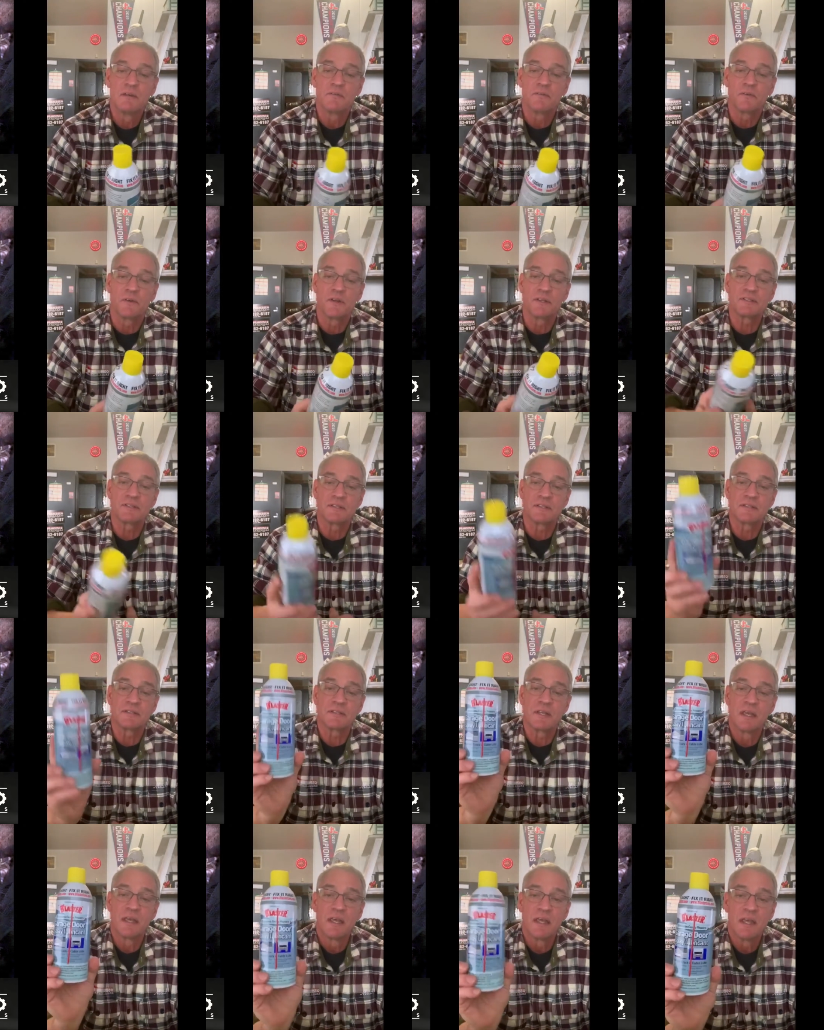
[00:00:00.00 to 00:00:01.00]
For
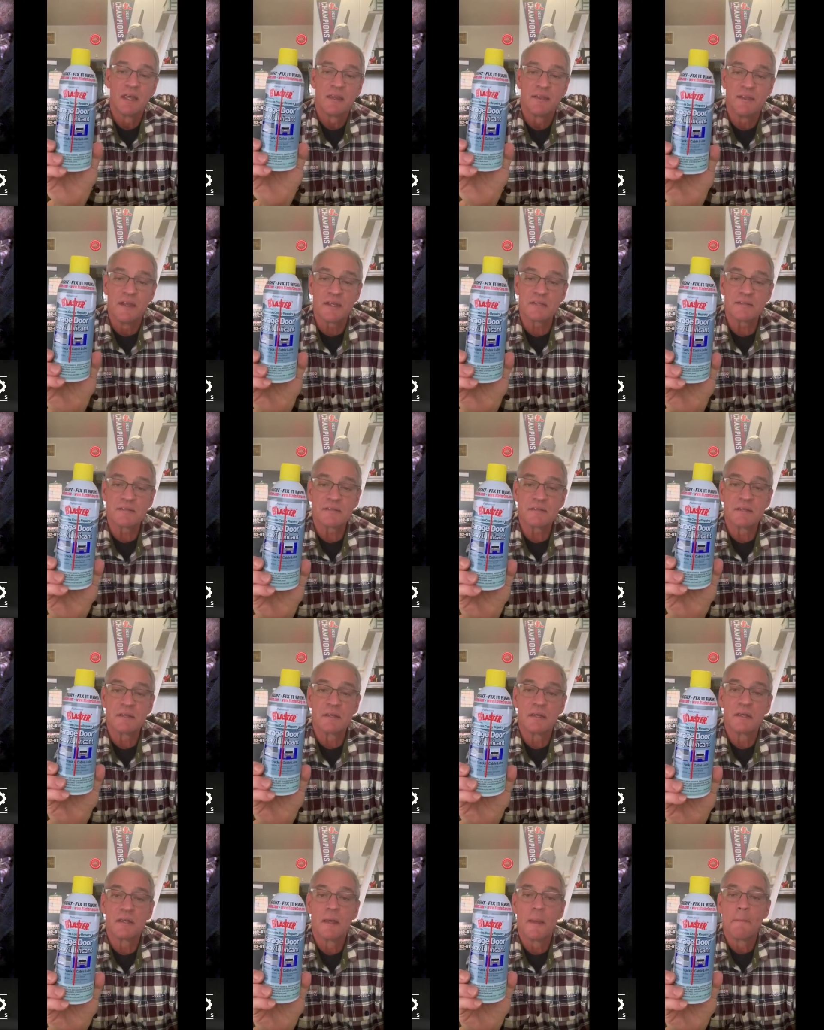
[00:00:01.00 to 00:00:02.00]
instance, this
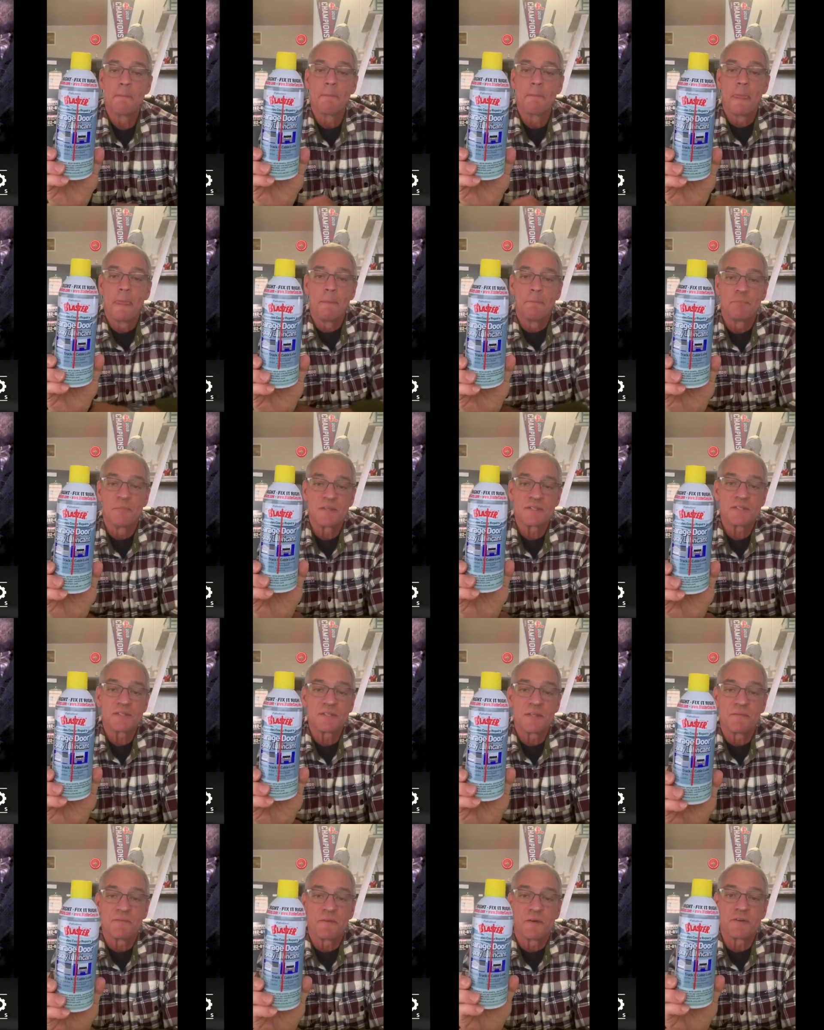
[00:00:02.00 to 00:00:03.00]

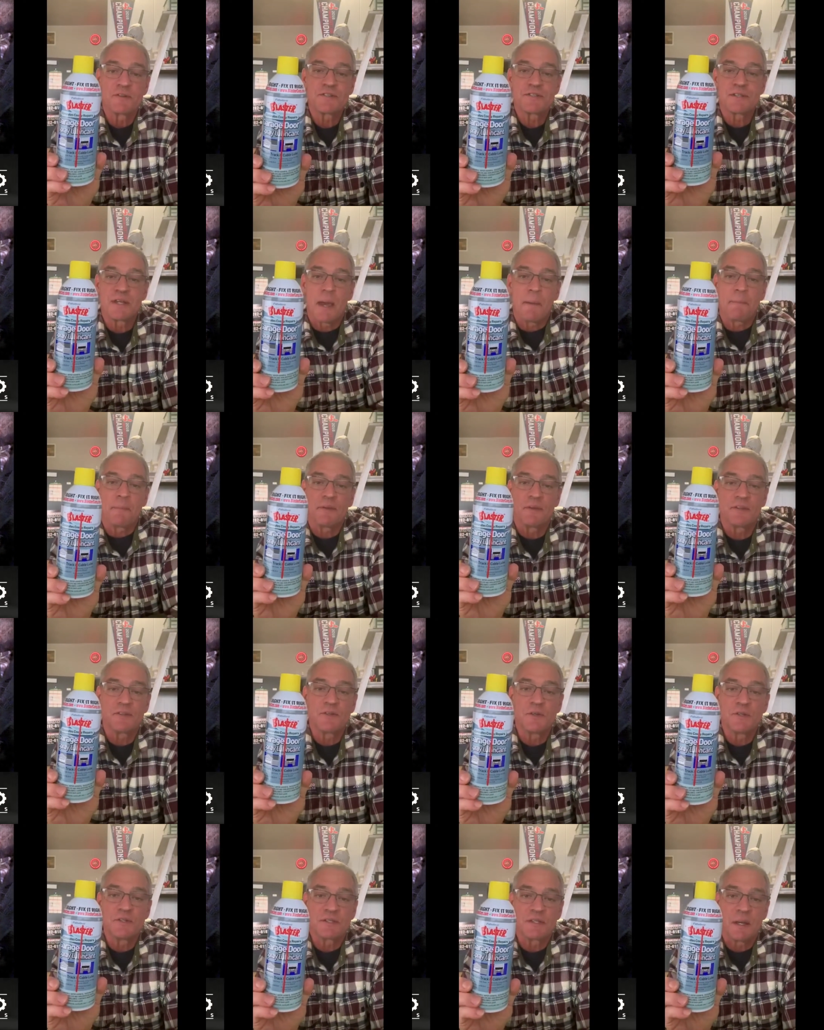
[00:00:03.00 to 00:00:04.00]
is the first step in the
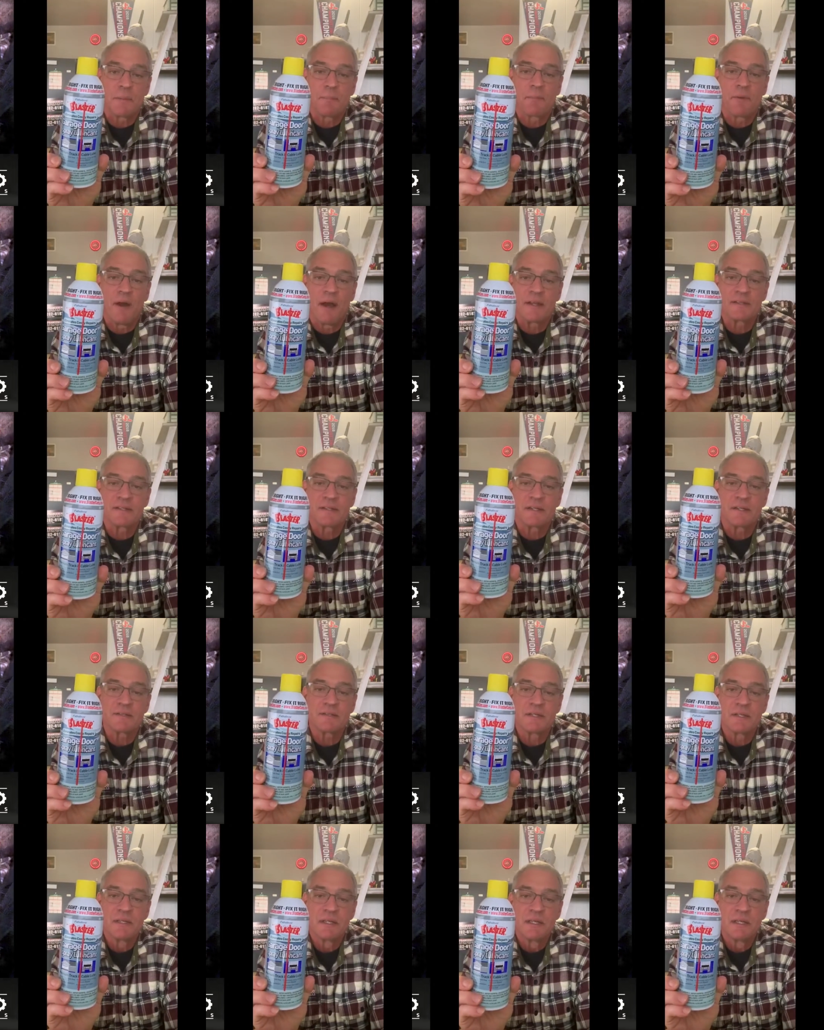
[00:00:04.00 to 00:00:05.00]
2-step process.